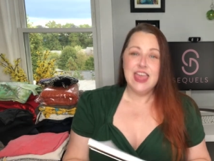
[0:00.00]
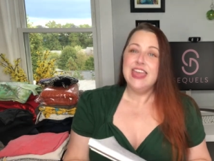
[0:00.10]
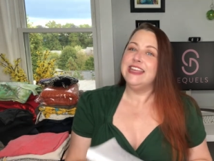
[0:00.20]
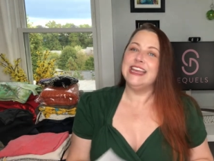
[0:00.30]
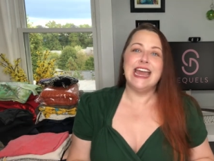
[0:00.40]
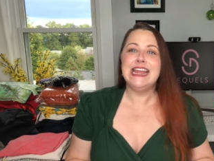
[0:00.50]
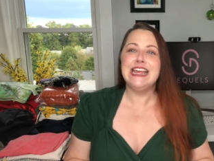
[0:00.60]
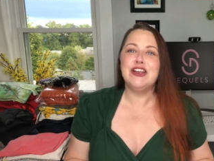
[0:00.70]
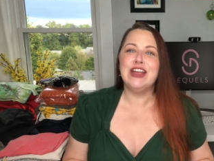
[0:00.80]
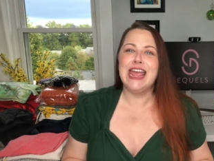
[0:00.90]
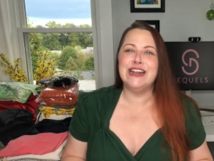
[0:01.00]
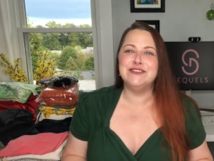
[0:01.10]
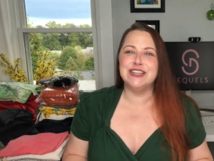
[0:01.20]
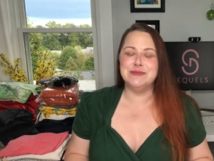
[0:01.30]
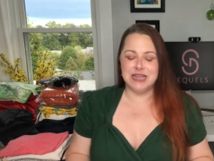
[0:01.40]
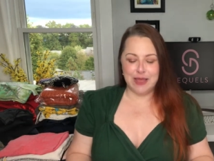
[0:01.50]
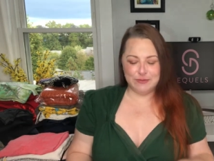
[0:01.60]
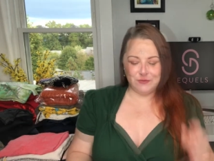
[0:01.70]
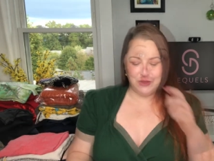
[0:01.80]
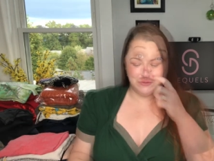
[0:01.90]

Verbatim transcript: You gotta get creative sometimes, folks.